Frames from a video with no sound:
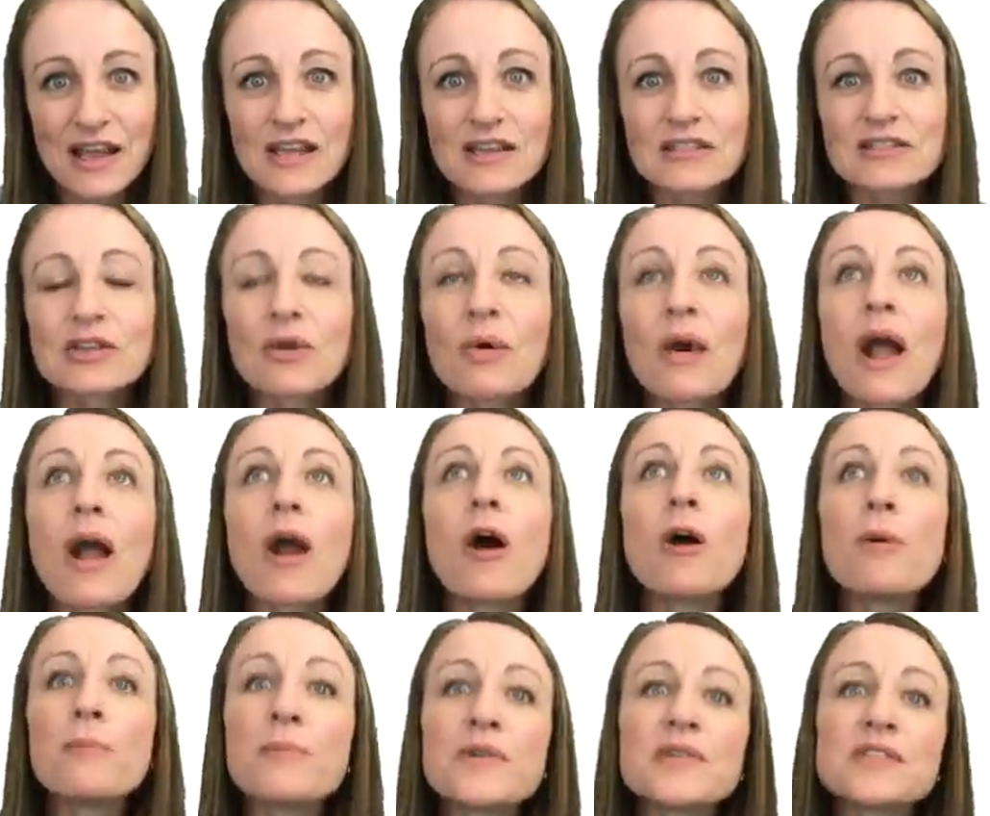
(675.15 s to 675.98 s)
So I
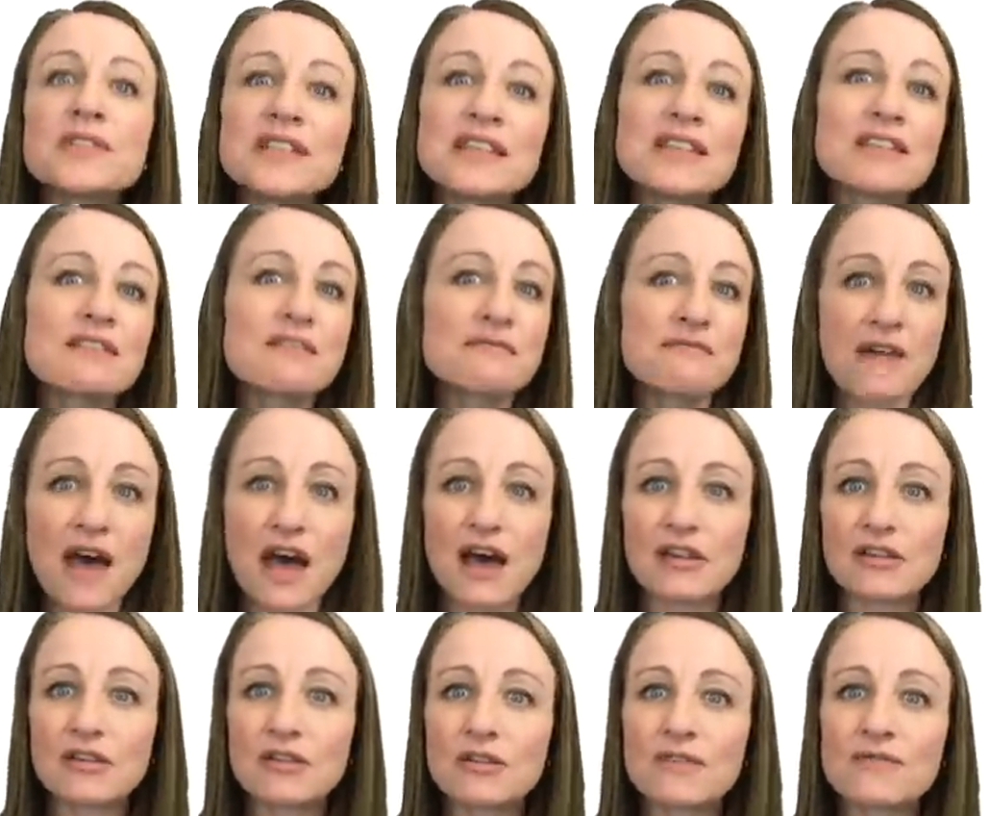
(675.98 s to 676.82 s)
hope you see the
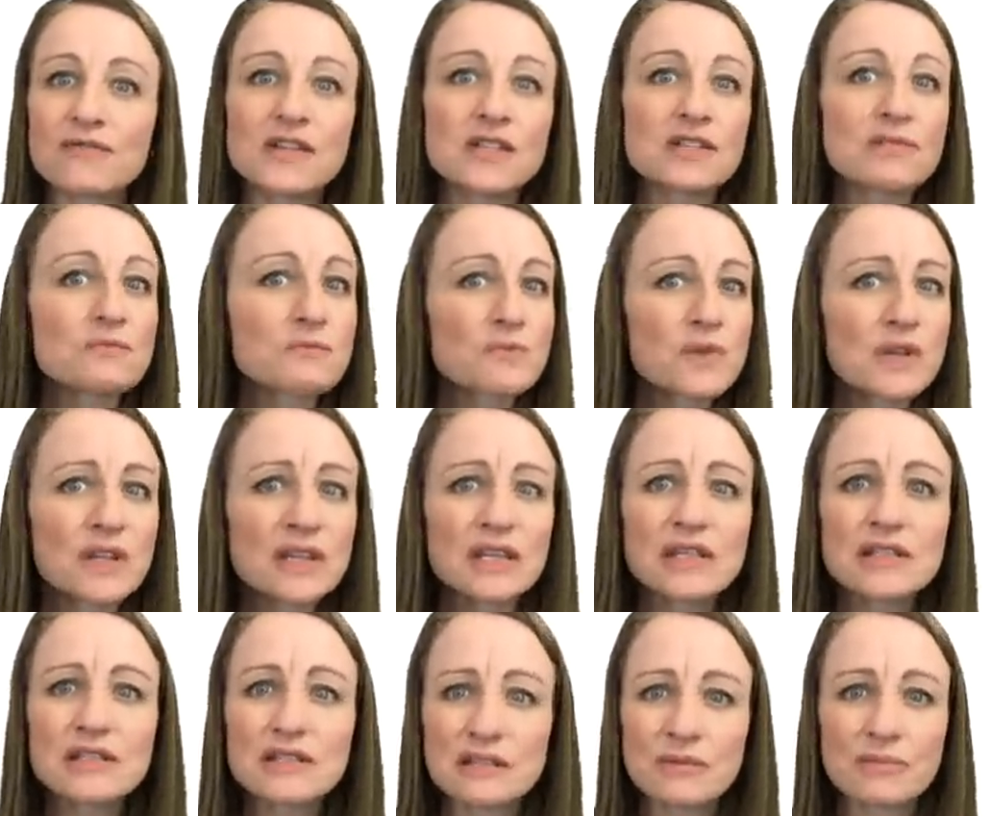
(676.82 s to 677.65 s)
value of this
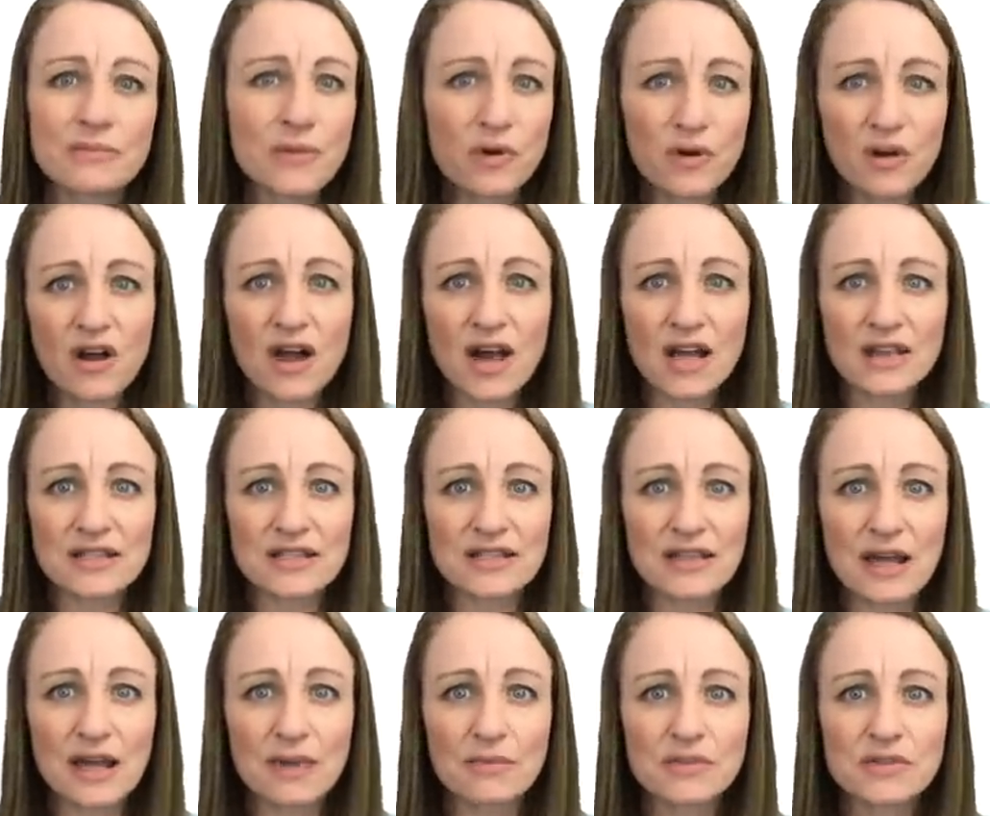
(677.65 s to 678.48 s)
really simple
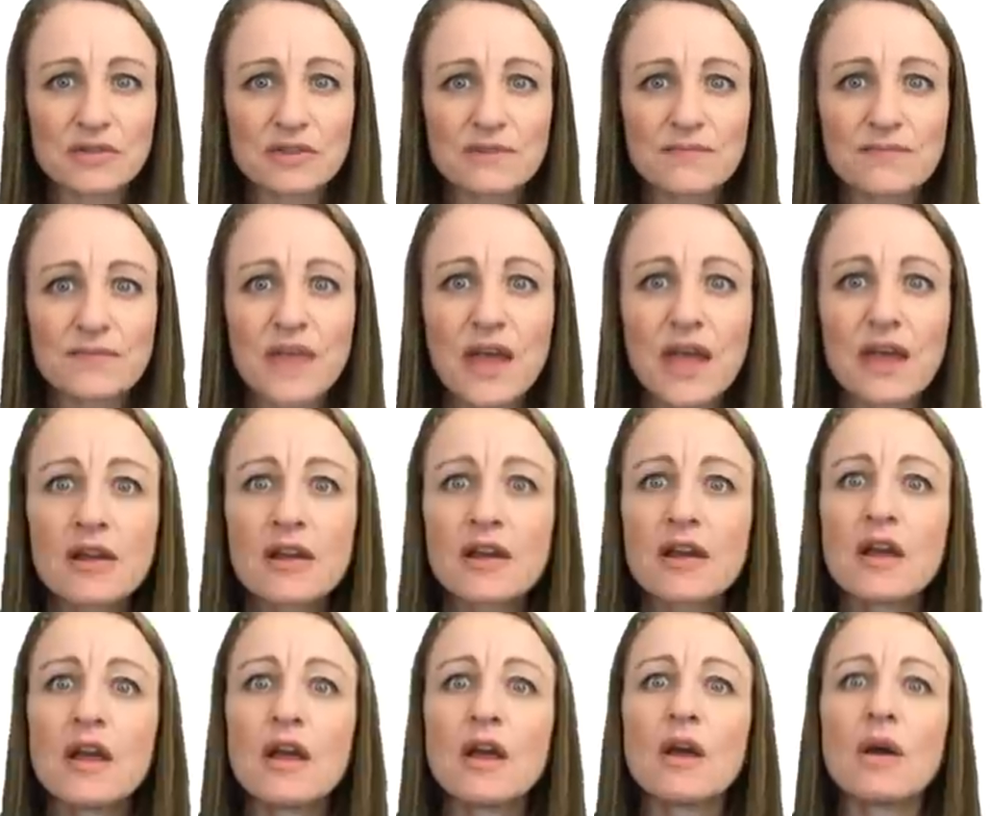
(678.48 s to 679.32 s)
concept that